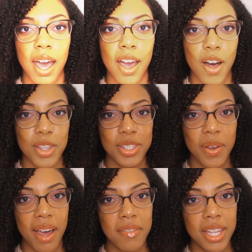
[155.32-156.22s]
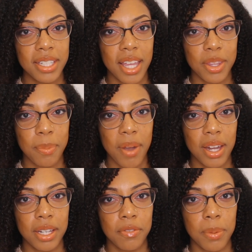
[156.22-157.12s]
I also have another
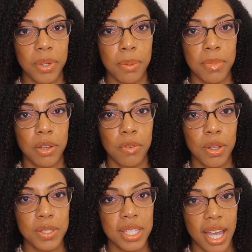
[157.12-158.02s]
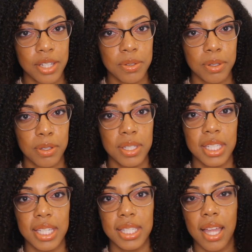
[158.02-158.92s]
product from Camille Rose
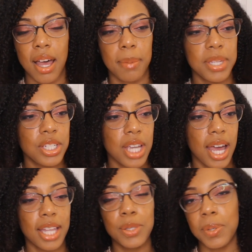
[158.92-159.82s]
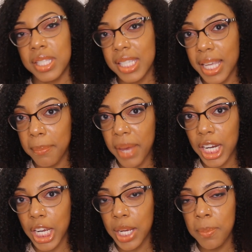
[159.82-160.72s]
Naturals. It's the Almond Jai Twisting
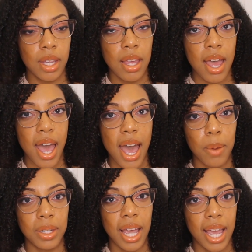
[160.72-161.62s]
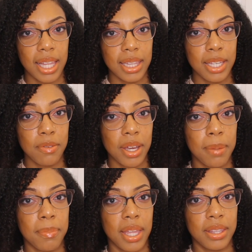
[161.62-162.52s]
Butter. I would highly
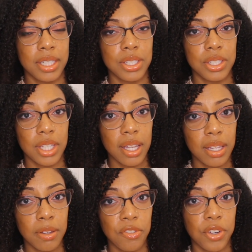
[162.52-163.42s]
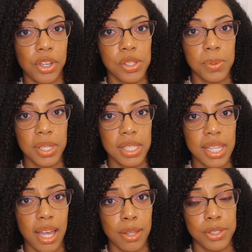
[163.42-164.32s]
recommend this gel for your twist
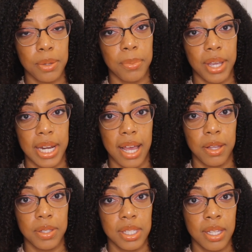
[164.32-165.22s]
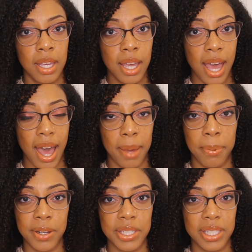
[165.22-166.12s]
outs or braid outs. I
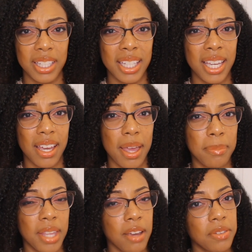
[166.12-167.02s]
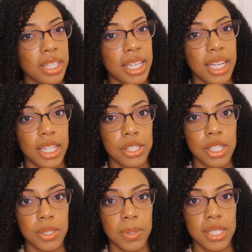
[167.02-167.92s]
personally am not really
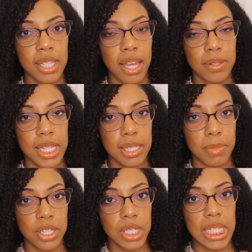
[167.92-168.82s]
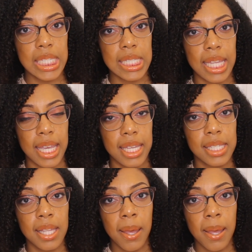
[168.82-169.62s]
into twist outs as much these days,